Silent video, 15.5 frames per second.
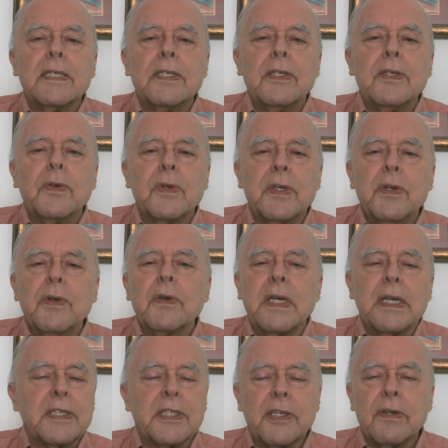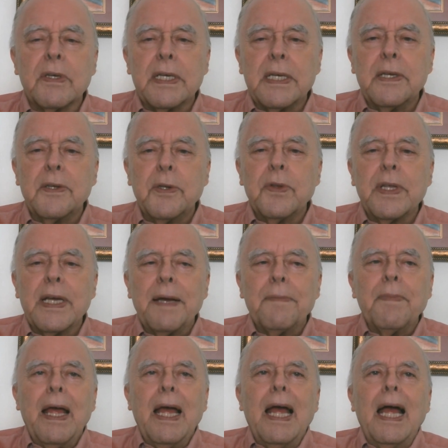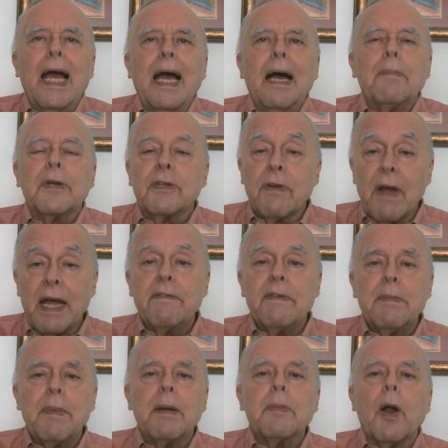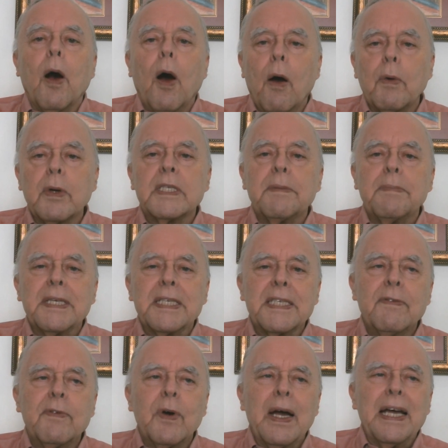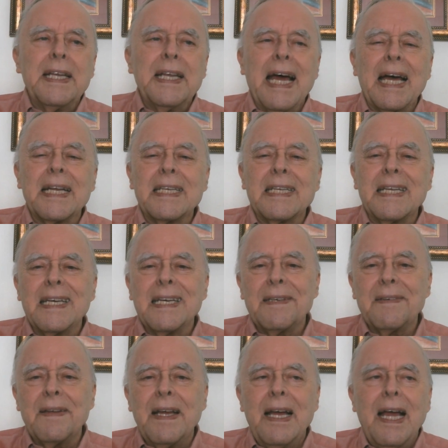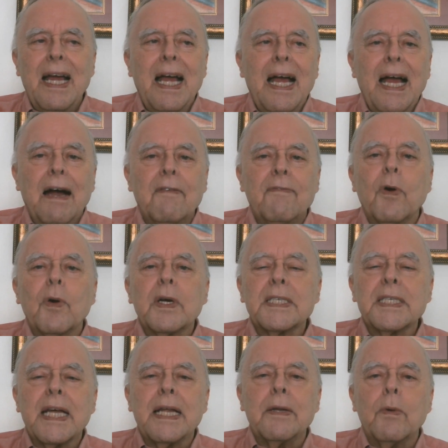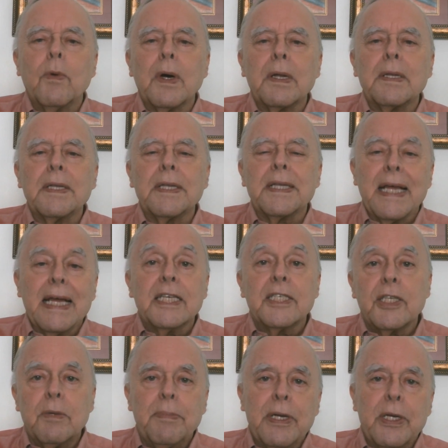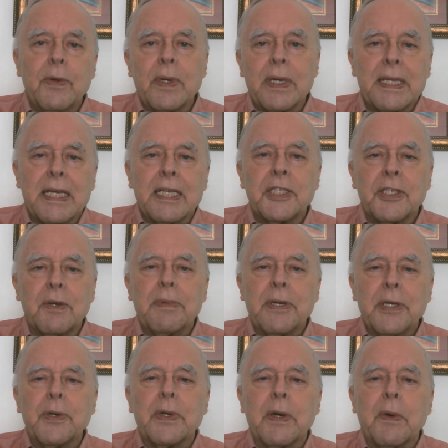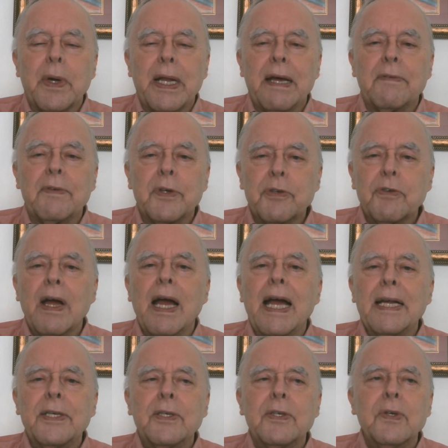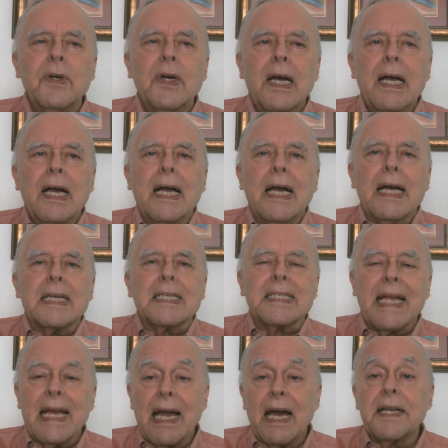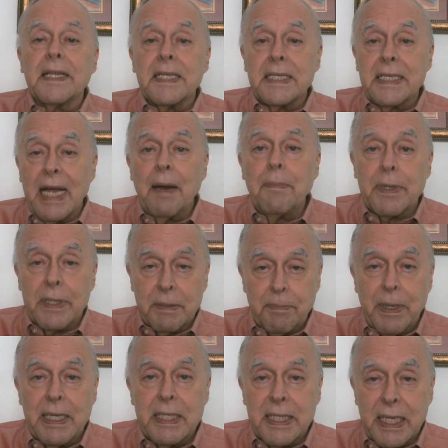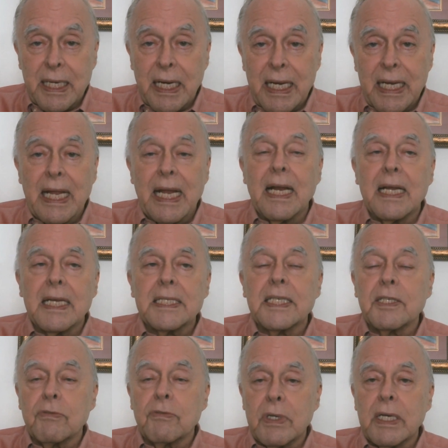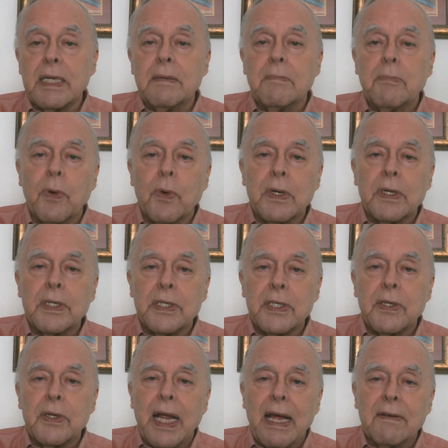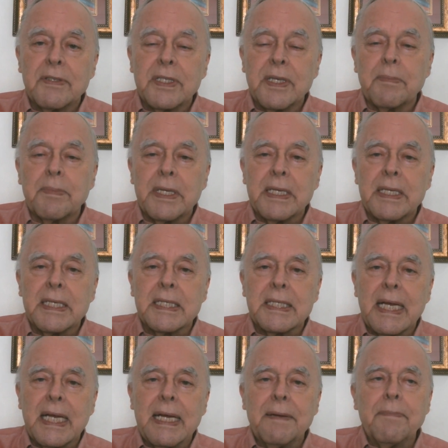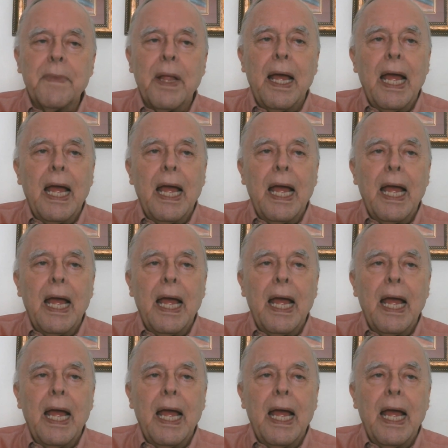you can certainly do that. But try to remember always to be civil and not focus on what they should be doing, what have you. Try to stay out of the topic, basically, unless it's really important to you to have something to say.